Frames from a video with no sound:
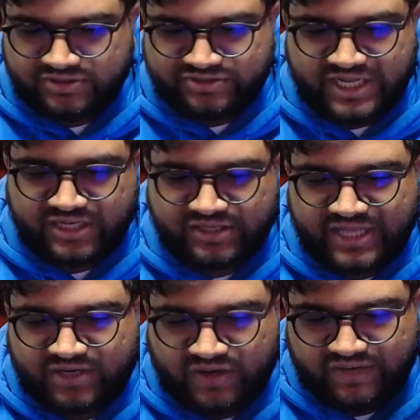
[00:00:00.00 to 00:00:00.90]
It's not
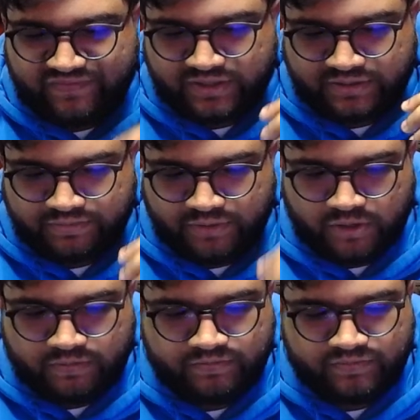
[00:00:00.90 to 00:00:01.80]
that great of a,
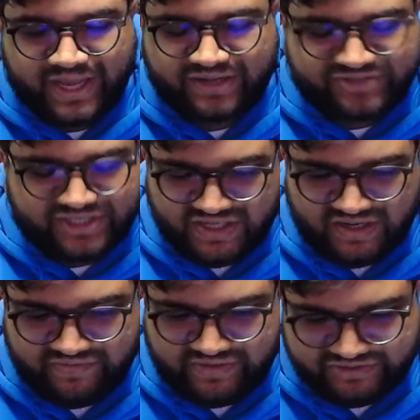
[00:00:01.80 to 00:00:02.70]
it's not that great
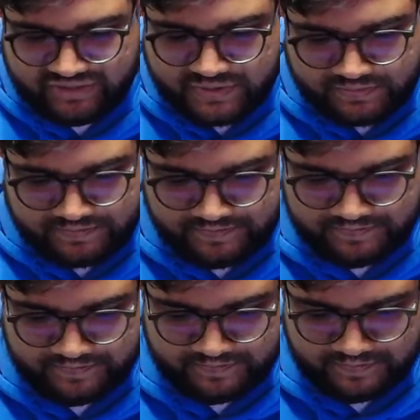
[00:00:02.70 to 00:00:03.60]
of an example
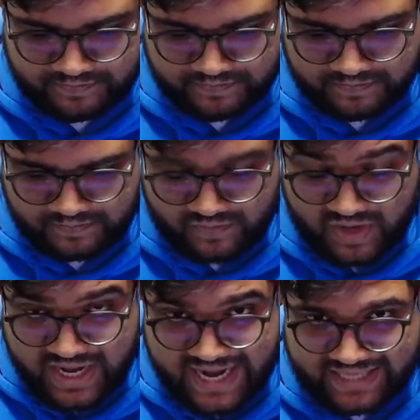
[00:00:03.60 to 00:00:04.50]

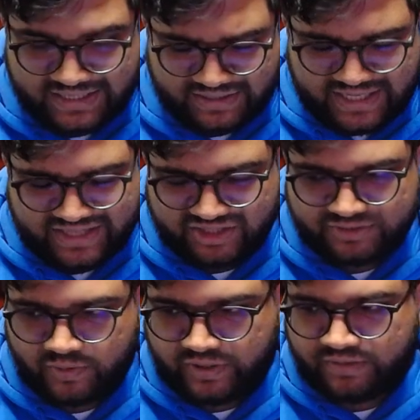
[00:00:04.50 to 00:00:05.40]
at this
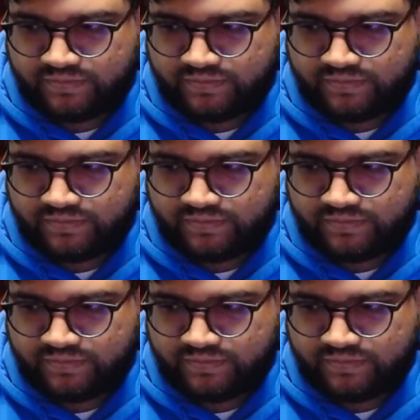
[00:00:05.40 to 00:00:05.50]
point.